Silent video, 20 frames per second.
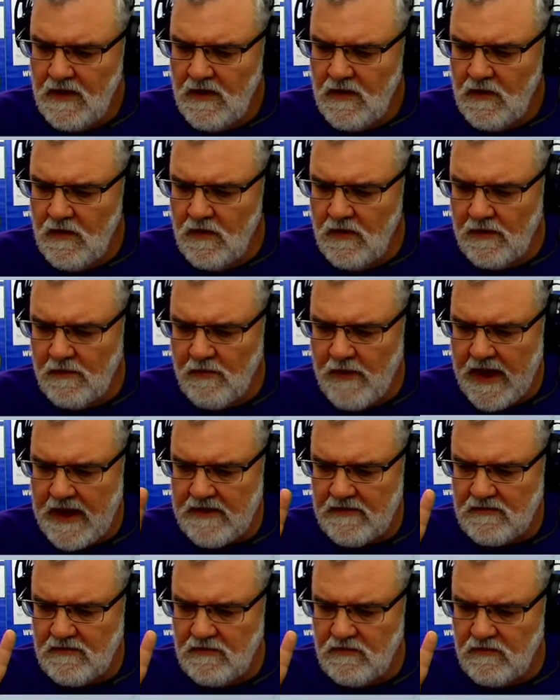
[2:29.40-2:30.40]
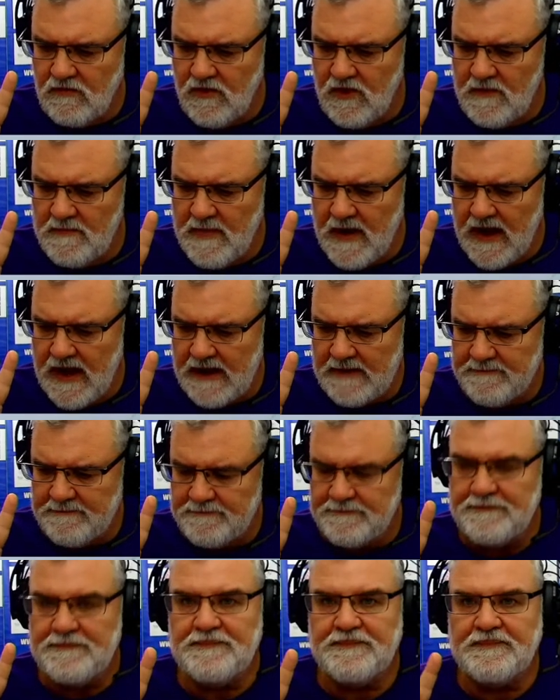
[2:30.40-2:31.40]
or a radical robot.
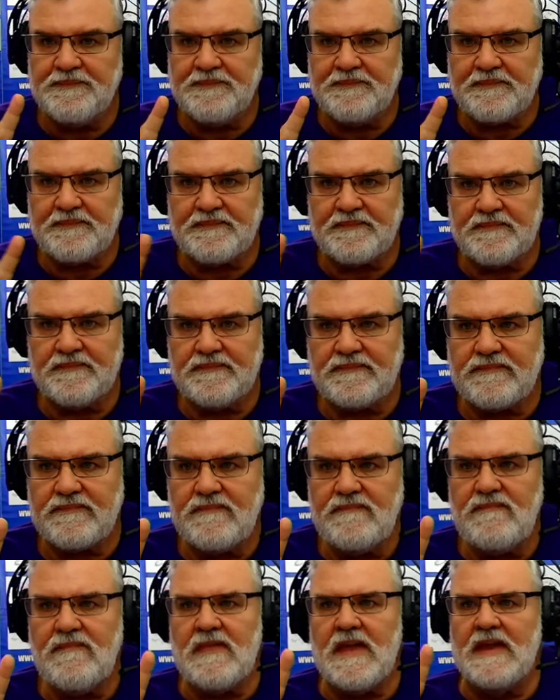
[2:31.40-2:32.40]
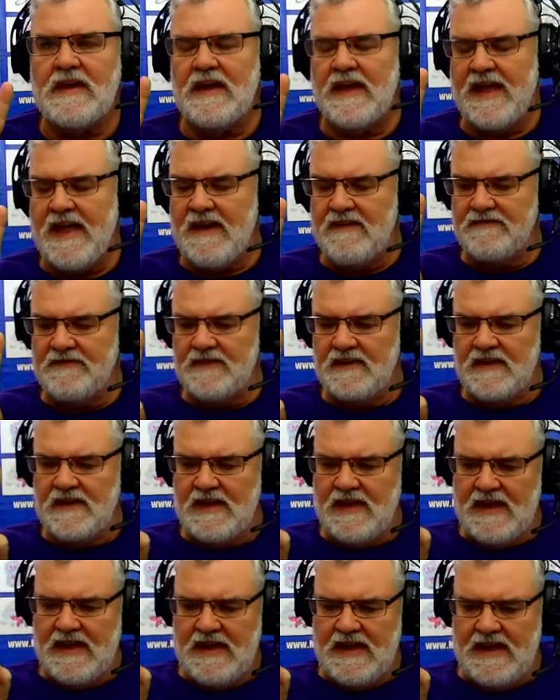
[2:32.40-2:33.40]
And I had,
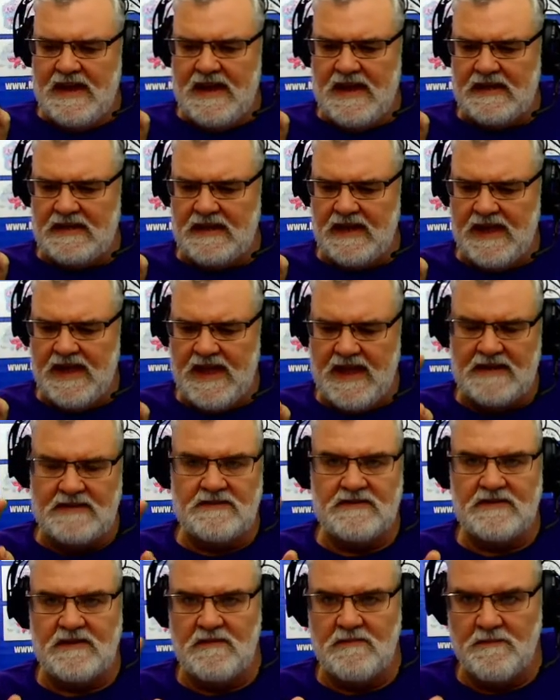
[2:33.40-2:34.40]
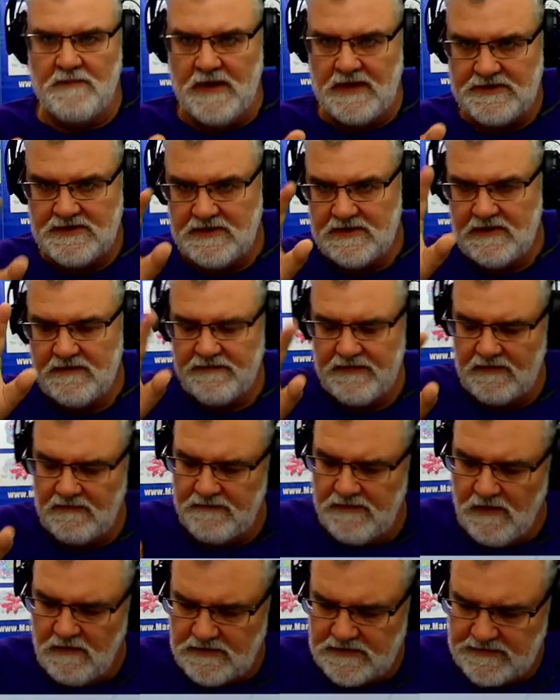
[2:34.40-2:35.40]
and I had a bunch of different
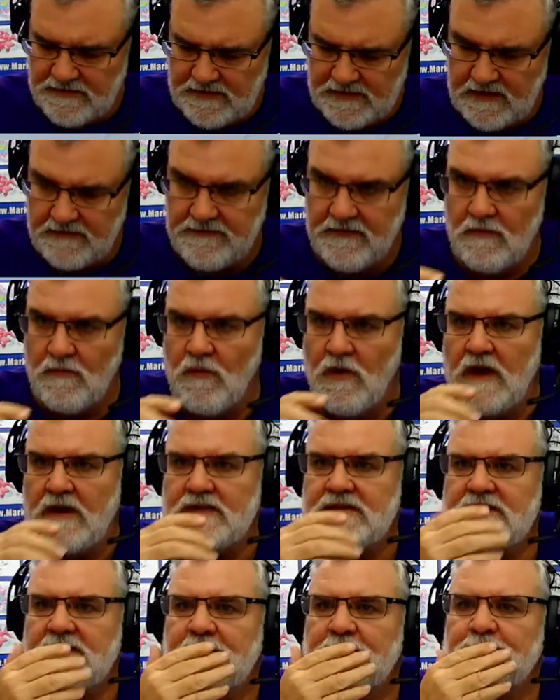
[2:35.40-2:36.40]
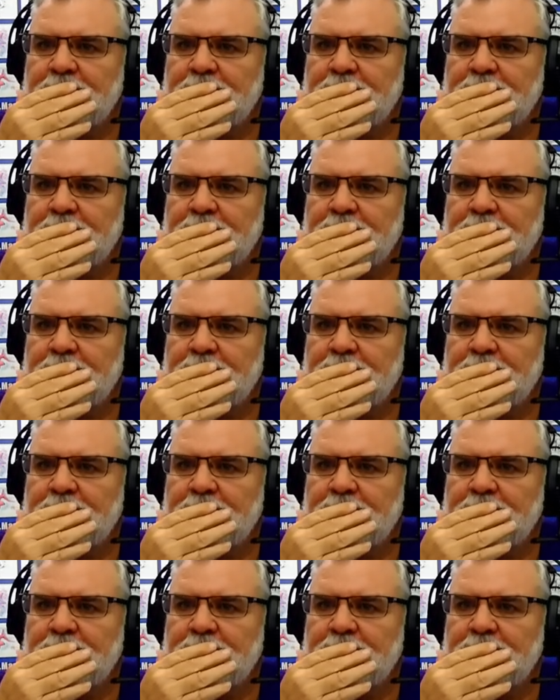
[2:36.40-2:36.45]
votes for different ones.